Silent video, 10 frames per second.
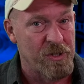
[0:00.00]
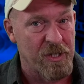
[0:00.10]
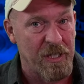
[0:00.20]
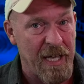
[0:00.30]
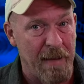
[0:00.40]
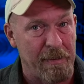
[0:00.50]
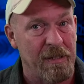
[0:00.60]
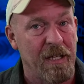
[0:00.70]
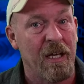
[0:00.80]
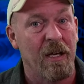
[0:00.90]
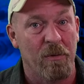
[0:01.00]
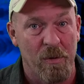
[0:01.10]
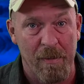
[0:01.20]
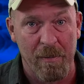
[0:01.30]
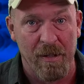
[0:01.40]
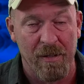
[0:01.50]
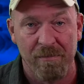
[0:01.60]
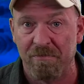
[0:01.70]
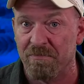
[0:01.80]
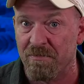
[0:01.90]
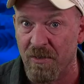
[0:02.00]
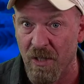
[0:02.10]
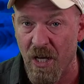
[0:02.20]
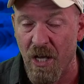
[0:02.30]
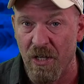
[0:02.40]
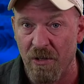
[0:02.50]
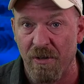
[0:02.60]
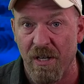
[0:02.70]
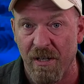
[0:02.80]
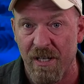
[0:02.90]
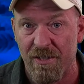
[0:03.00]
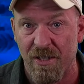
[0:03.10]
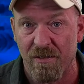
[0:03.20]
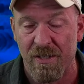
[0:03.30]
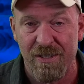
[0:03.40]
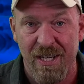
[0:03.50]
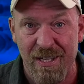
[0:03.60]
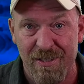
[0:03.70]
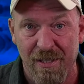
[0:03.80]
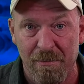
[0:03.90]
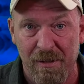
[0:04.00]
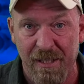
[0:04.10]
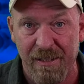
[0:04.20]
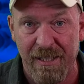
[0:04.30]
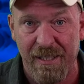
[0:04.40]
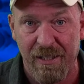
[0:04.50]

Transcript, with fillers: going to happen, remember, your internet service is completely